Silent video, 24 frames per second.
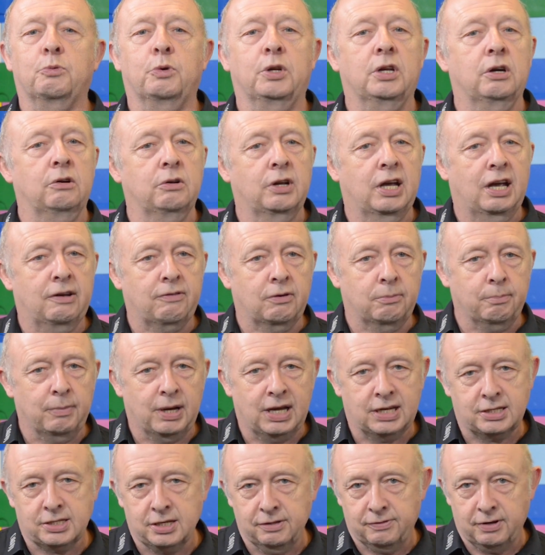we don't have a
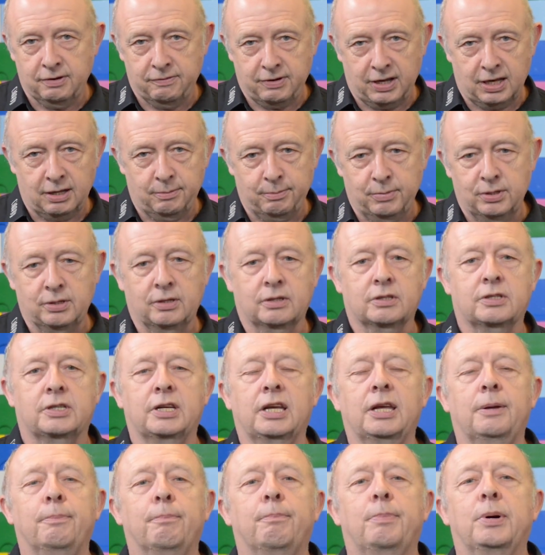massive development
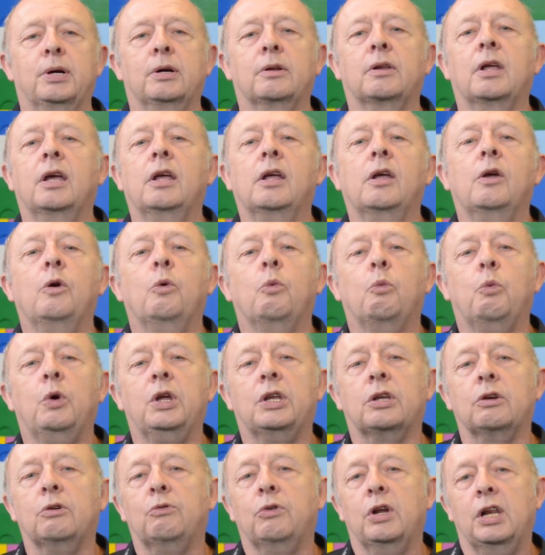team, but we
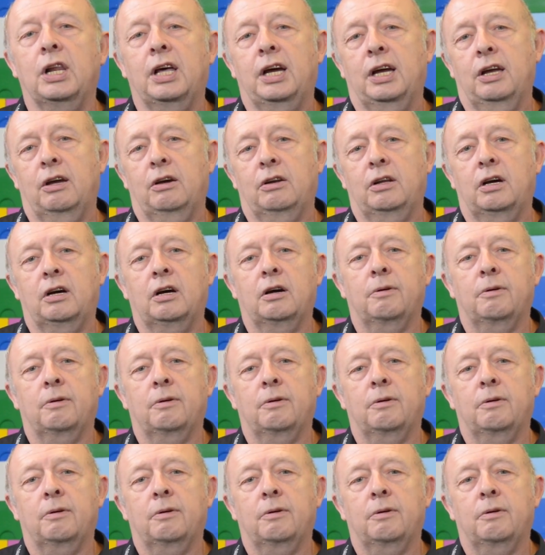do rely on